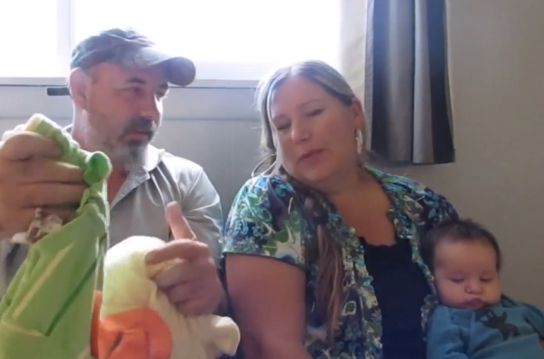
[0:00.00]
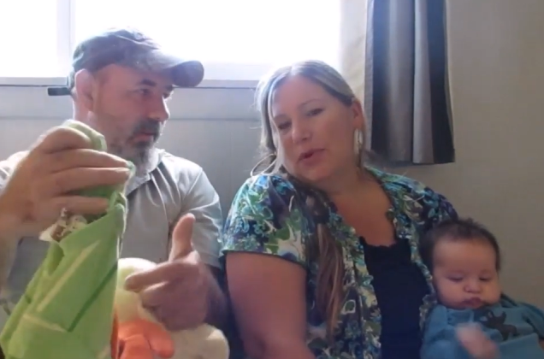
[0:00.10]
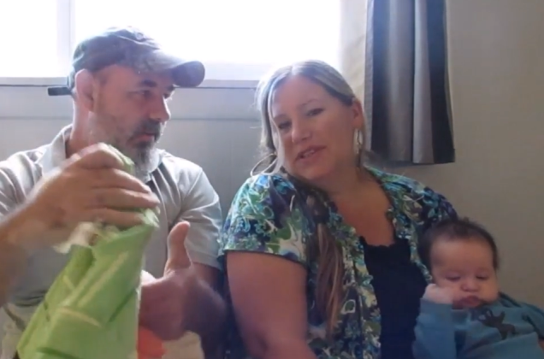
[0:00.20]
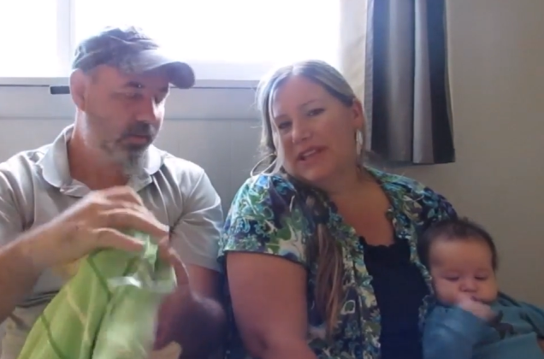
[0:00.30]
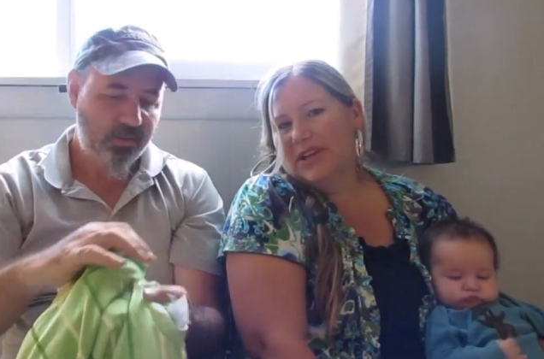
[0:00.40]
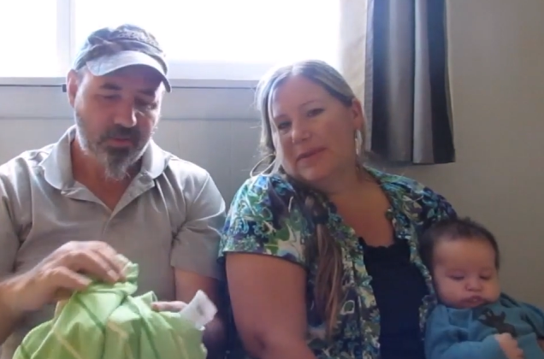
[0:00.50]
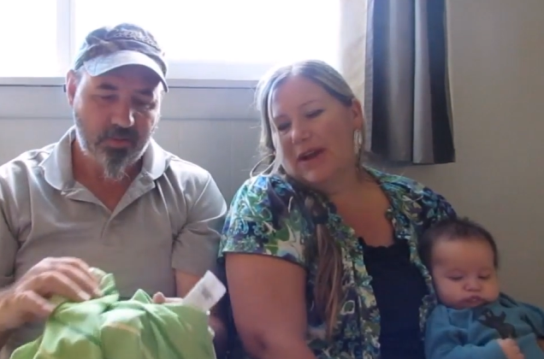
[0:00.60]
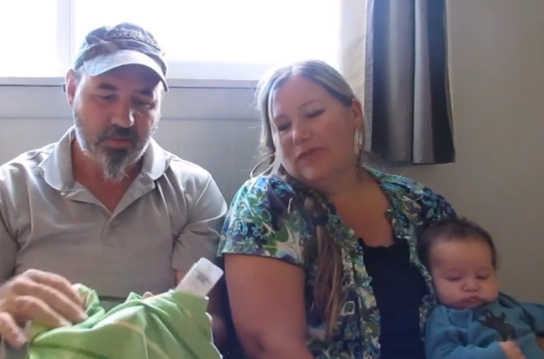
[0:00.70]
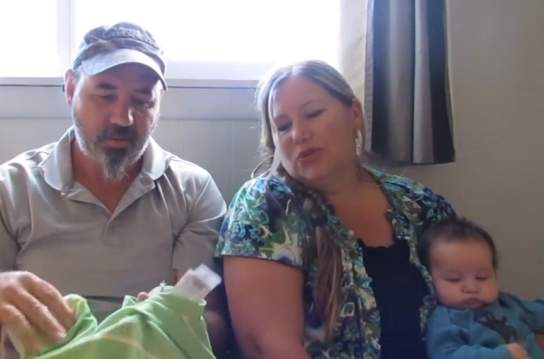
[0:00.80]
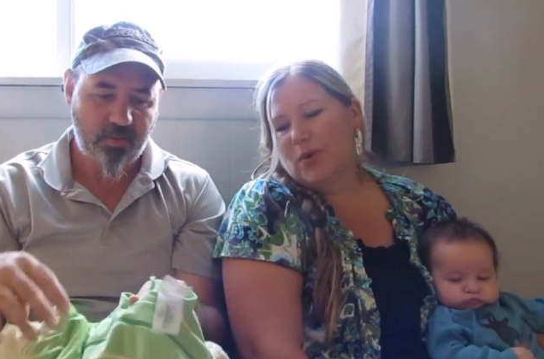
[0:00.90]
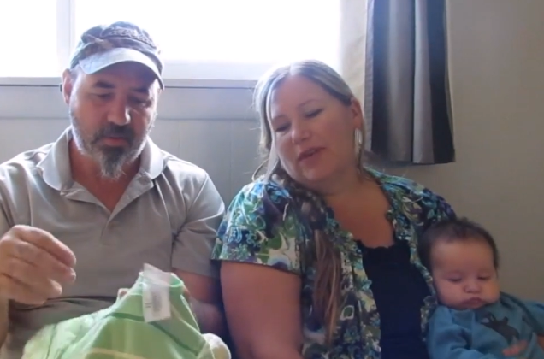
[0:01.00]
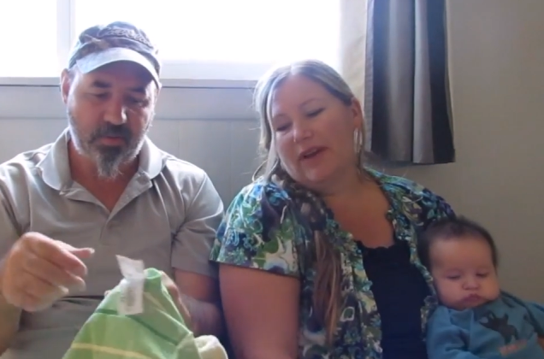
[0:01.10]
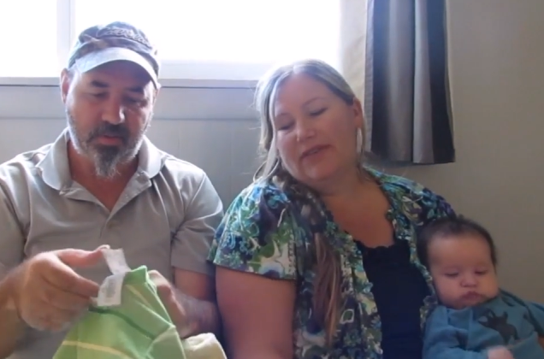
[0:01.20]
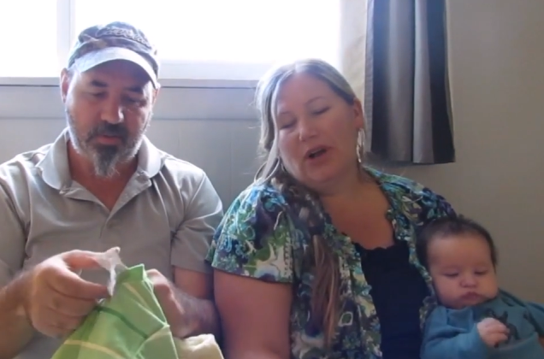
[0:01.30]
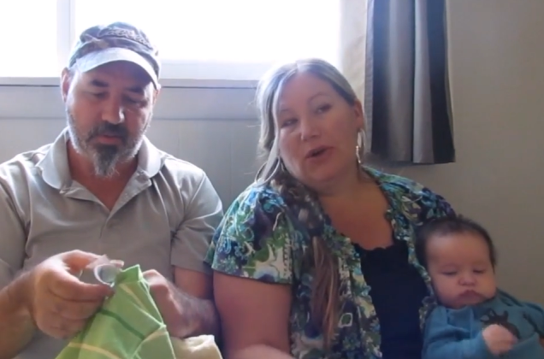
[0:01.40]
Speaker 1: people are selling him now for twenty five
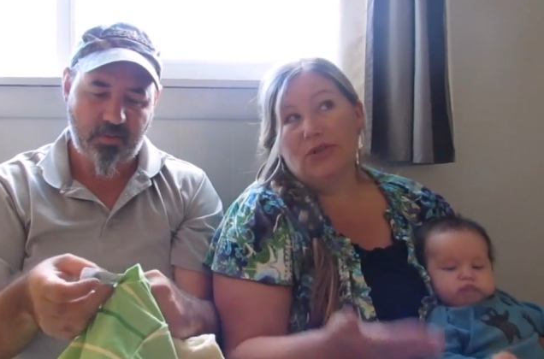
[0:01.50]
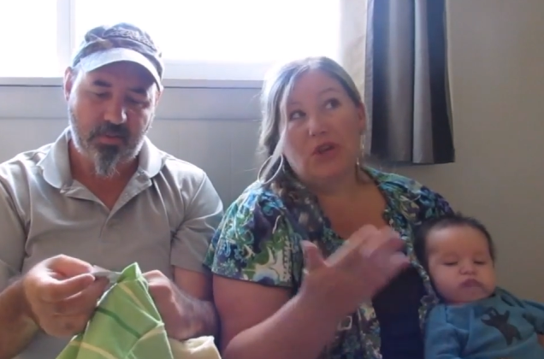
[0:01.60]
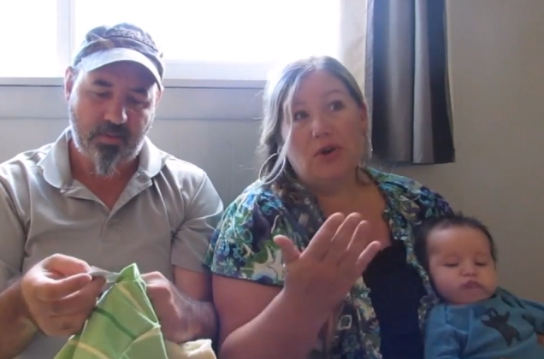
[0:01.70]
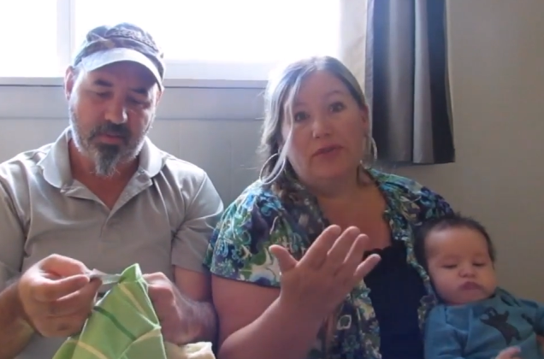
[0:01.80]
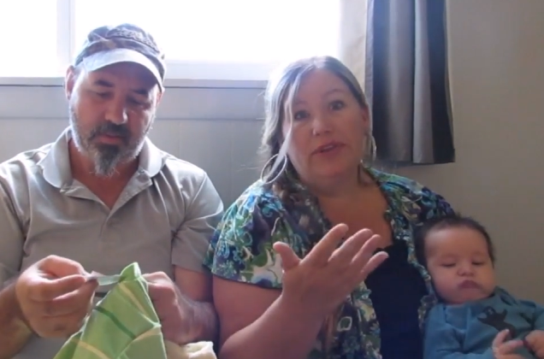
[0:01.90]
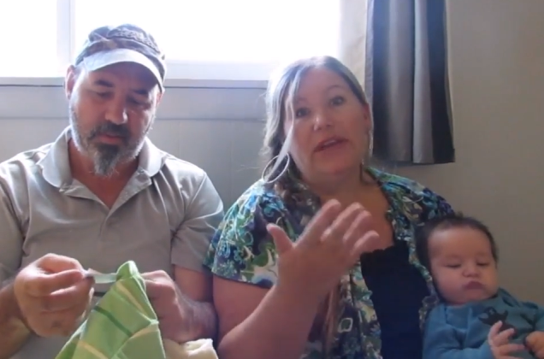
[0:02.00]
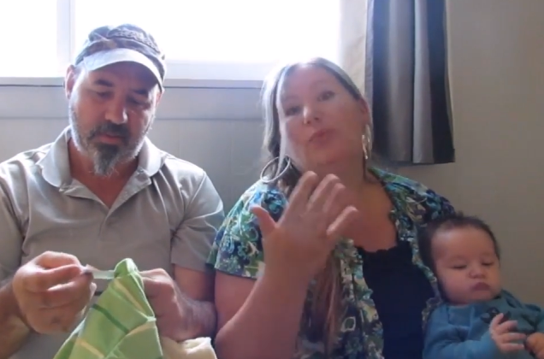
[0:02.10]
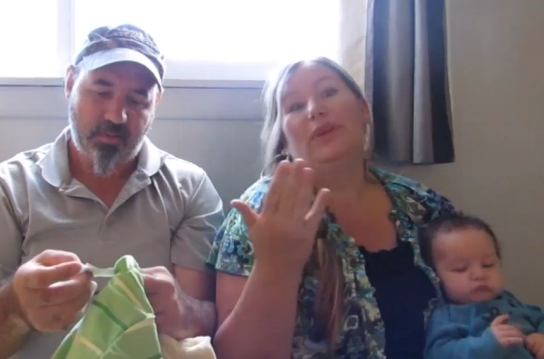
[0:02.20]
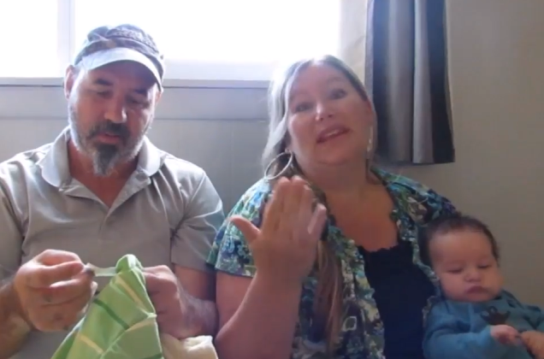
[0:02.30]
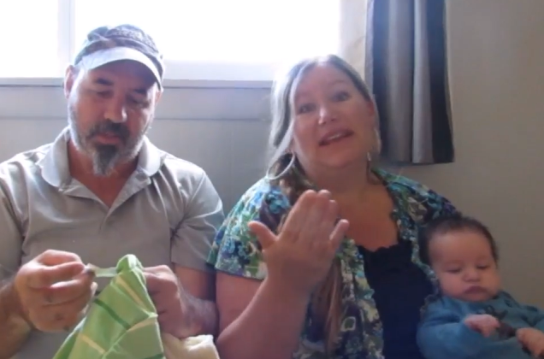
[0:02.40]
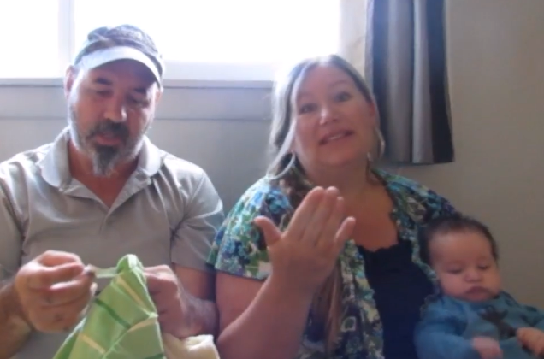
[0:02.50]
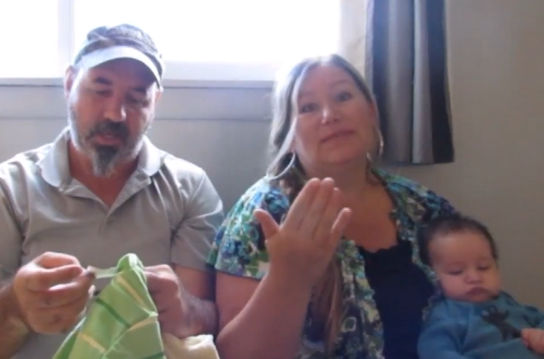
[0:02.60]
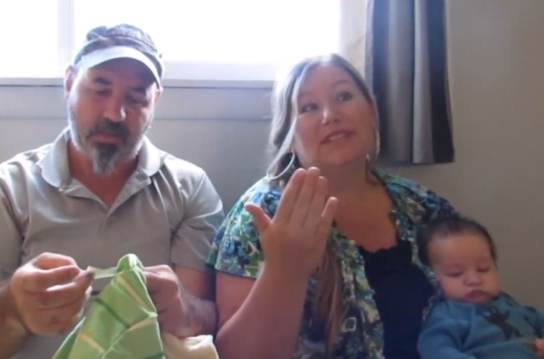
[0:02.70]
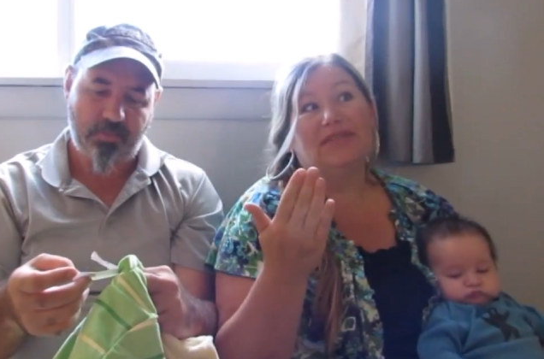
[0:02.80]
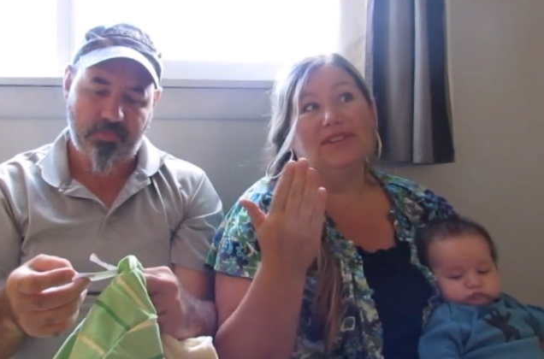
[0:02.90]
dollars. Hopefully, we can get yeah. some
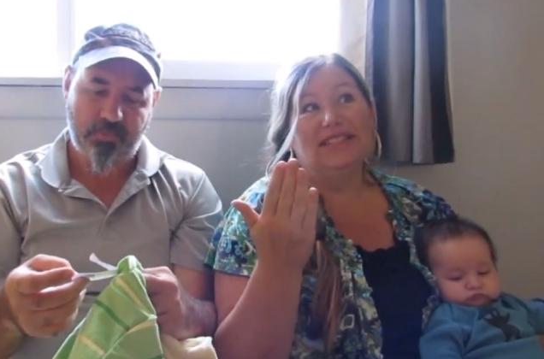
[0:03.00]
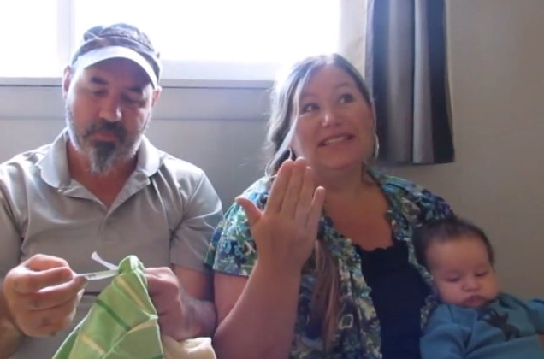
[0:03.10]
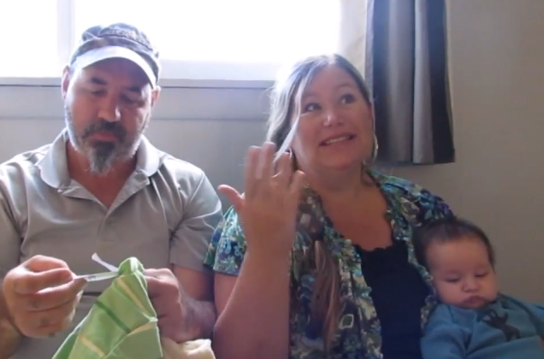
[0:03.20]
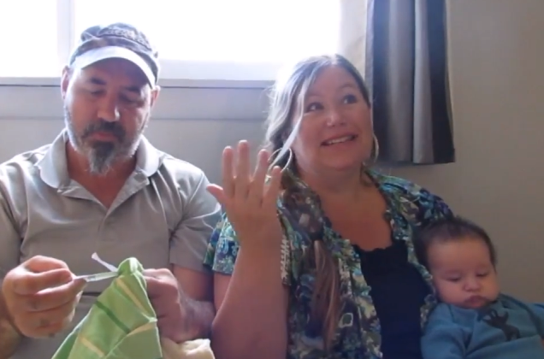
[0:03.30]
stuff listed in